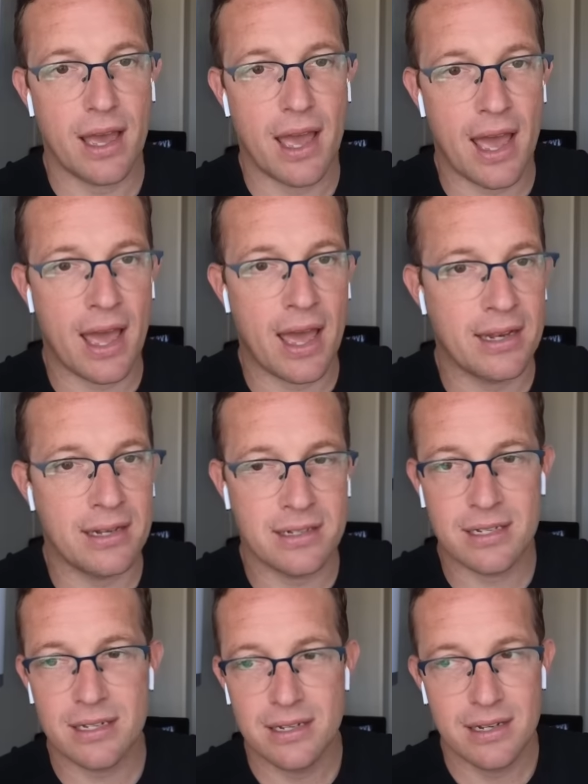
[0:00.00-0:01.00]

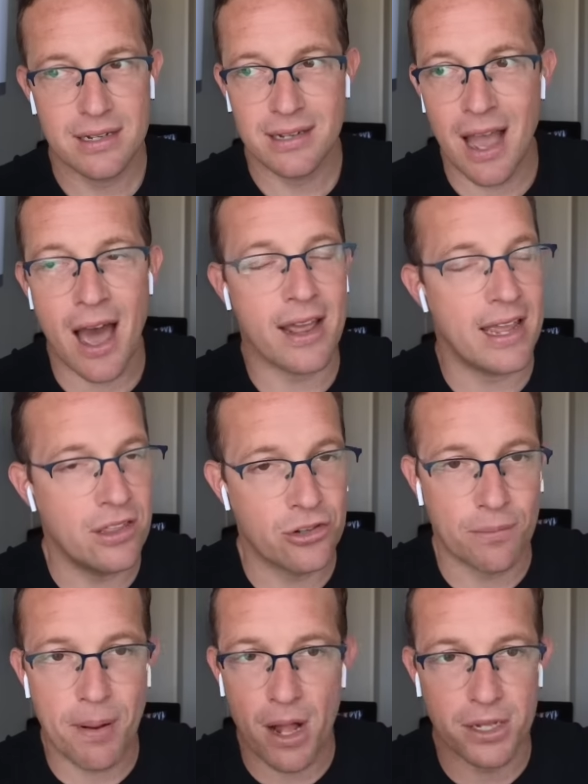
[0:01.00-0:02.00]
And got either
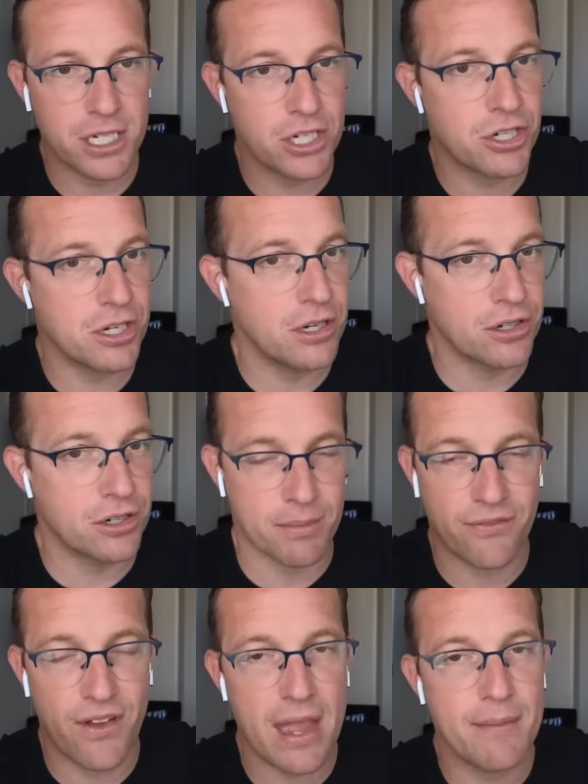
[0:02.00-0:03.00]
a politician or somebody
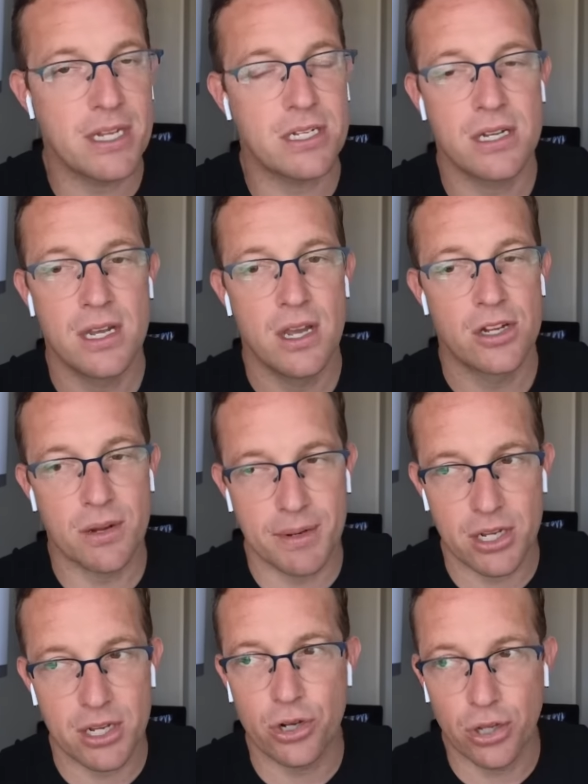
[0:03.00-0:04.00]
famous,
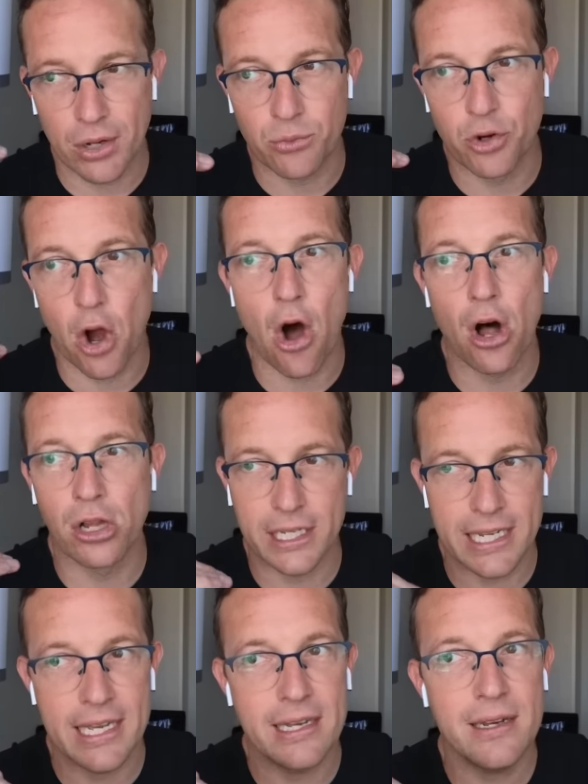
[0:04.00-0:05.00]
somebody who could like call
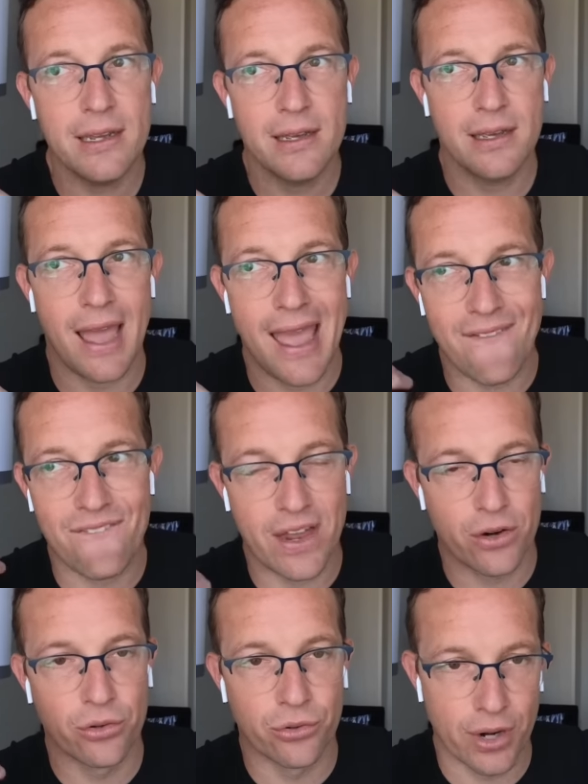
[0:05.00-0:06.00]
in a
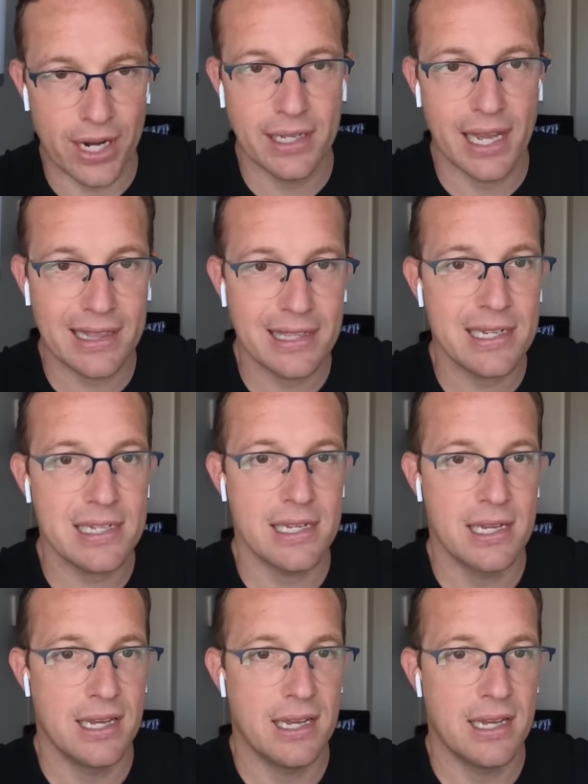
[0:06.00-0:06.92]
federal raid like this.